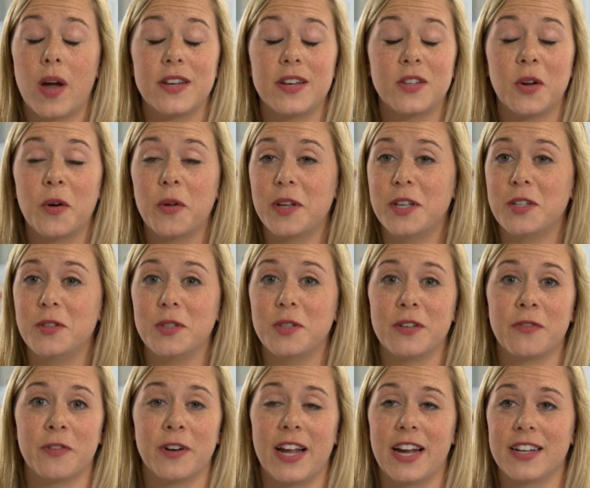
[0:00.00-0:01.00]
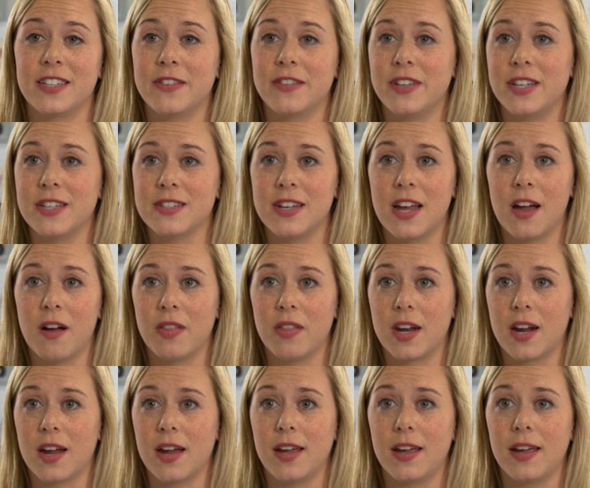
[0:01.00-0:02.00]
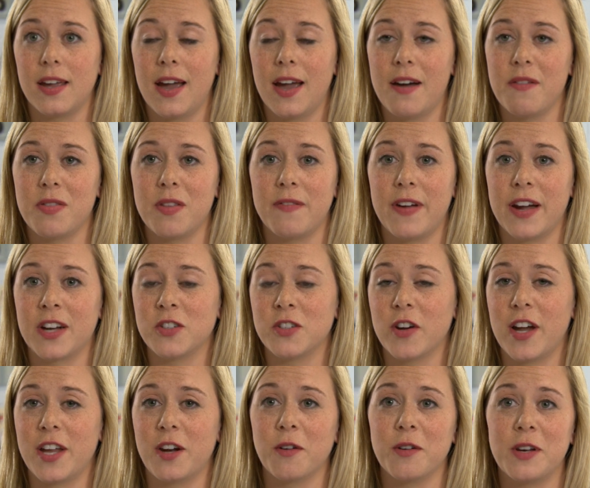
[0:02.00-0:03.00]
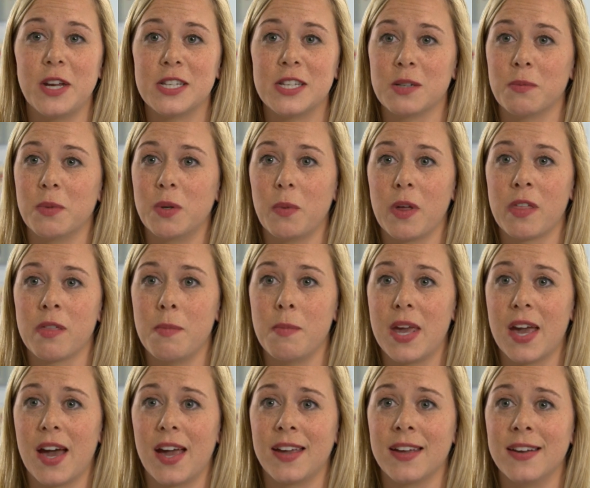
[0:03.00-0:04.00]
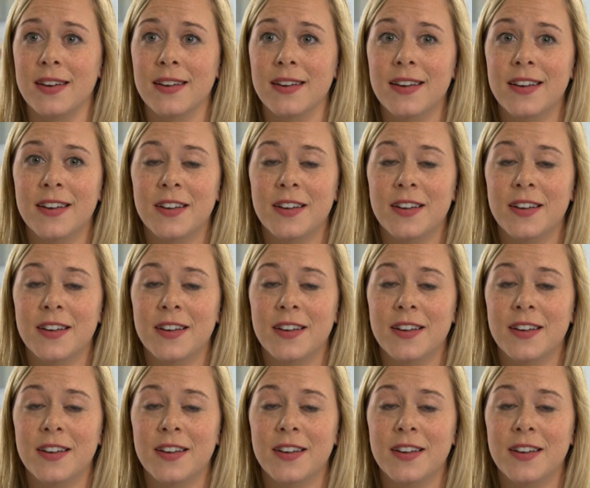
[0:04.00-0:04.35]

I totally do different activities now that I have the Vector. I don't need someone with me. I can